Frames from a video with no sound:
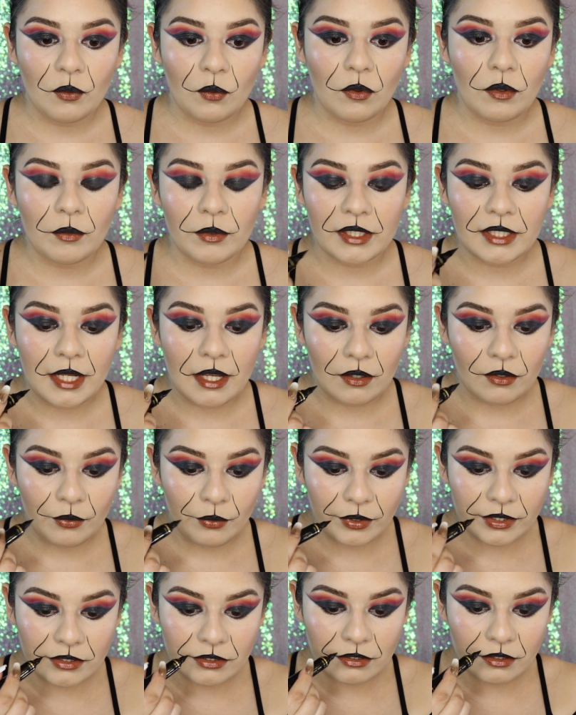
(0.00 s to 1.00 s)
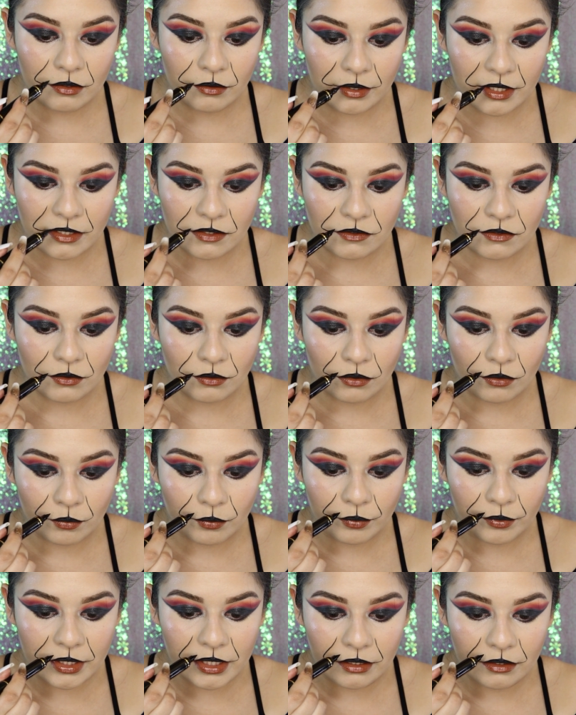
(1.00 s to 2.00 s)
What we're now going to do is do
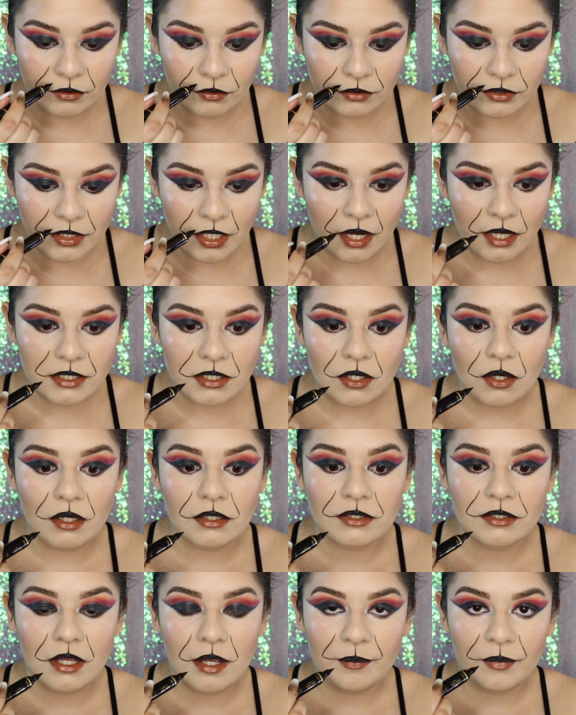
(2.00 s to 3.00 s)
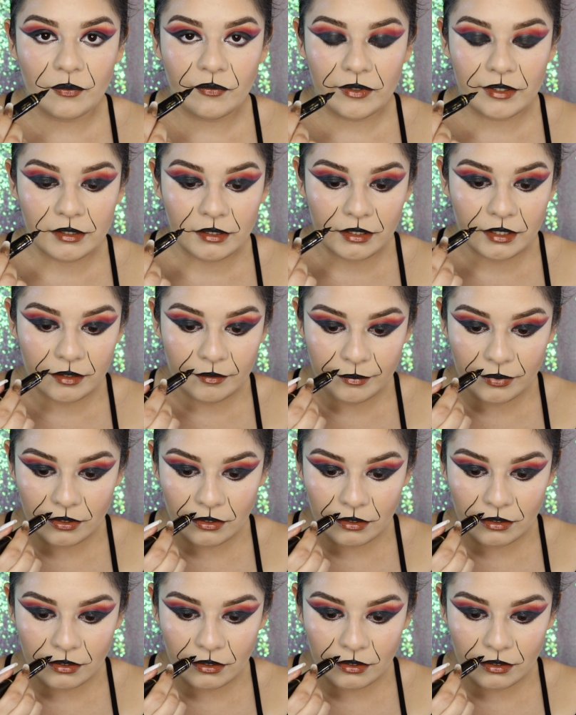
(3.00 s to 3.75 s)
3 little dots on top of our lip.